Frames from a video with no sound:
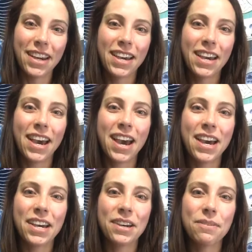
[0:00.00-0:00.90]

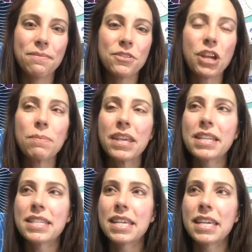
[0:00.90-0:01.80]
Jamie,
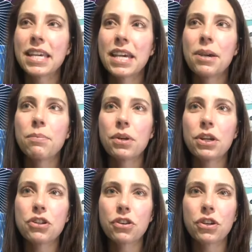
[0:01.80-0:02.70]
let's see. I'm pretty
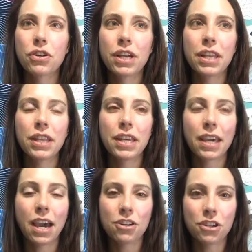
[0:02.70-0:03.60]
sure you're in the
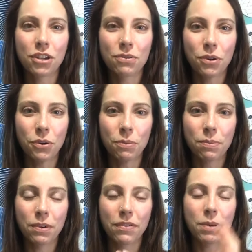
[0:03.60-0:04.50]
Akashic group.
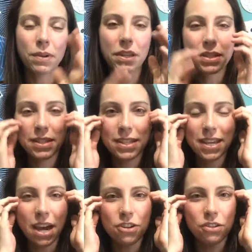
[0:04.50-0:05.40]
If anybody else is in the
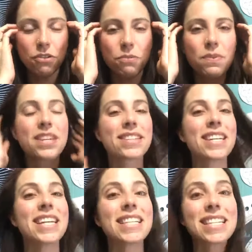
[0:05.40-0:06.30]
Akashic group, this
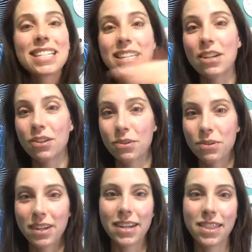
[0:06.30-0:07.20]
isn't
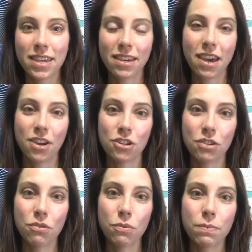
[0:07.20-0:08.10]
included in the Akashic
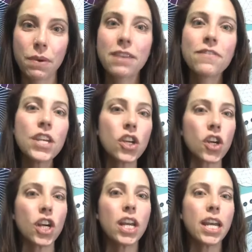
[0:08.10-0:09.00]
group. I
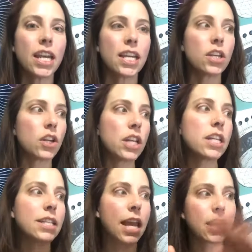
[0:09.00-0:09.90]
figure you need
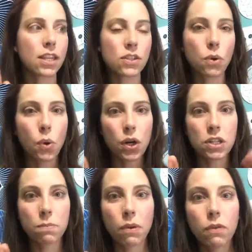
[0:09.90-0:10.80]
to take this
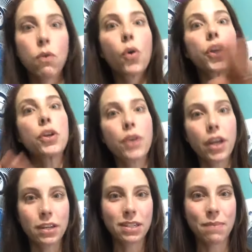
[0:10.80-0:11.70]
course before you get
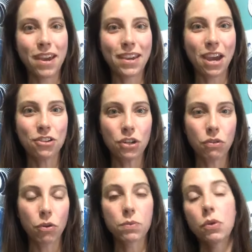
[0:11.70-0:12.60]
into my Akashic
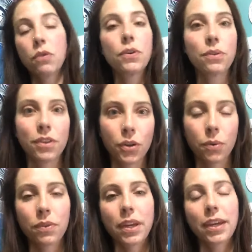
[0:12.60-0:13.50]
group. So if
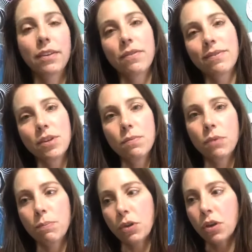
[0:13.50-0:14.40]

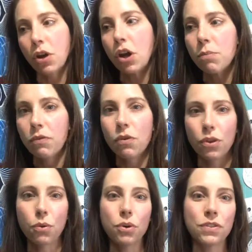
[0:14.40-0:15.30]
we put the cart before
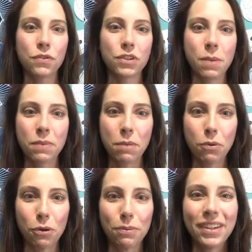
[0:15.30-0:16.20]
the horse for some
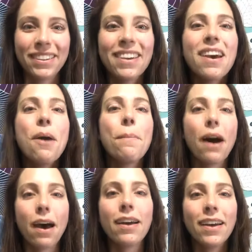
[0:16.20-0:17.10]
people,
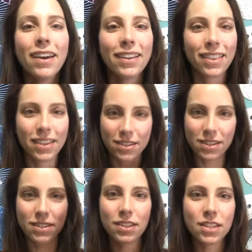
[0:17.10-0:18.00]
but this
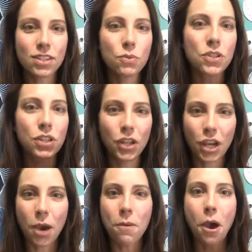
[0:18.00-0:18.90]
is what's going to
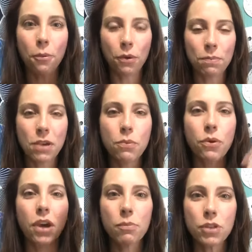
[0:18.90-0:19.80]
come up when people
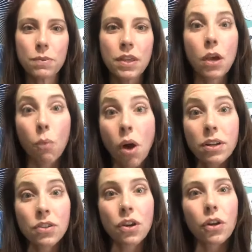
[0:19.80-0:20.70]
come to me and they want
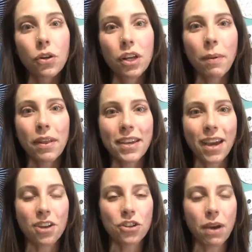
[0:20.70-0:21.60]
to start learning about the
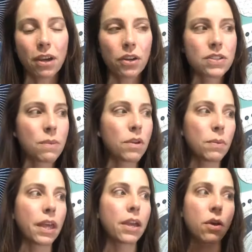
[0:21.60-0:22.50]
Akashic records. I'm going to
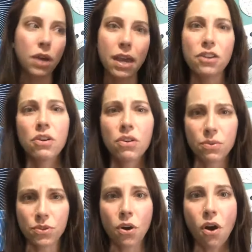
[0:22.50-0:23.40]
be like, okay, do you
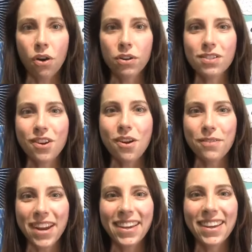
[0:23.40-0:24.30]
use cards
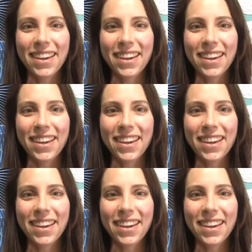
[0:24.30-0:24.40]
already?